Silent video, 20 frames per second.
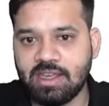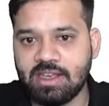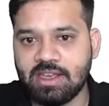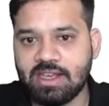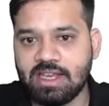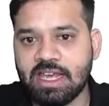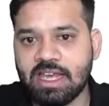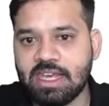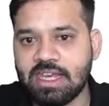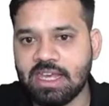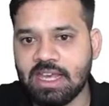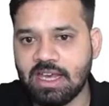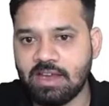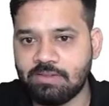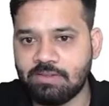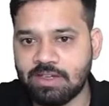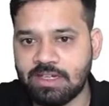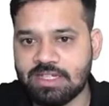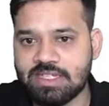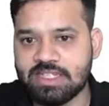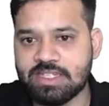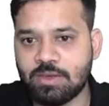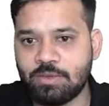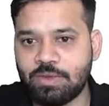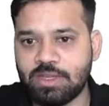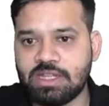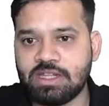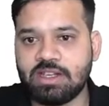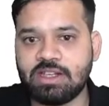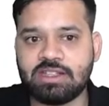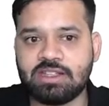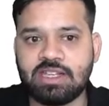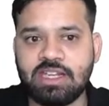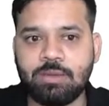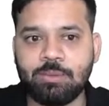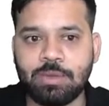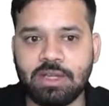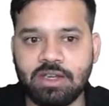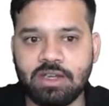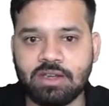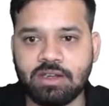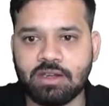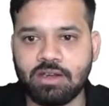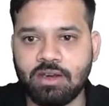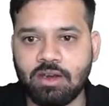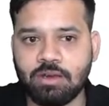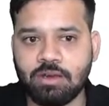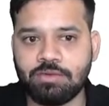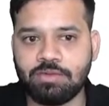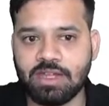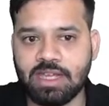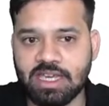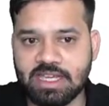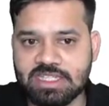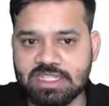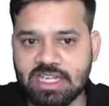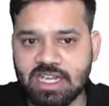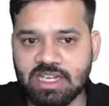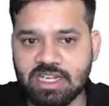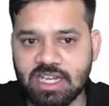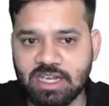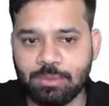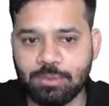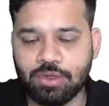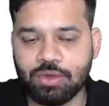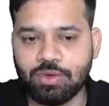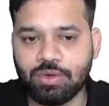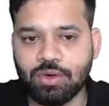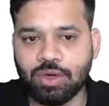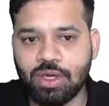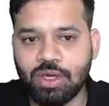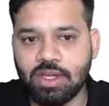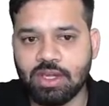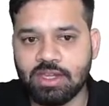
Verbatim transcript: Kai Havertz with a 3-minute of extra time to go.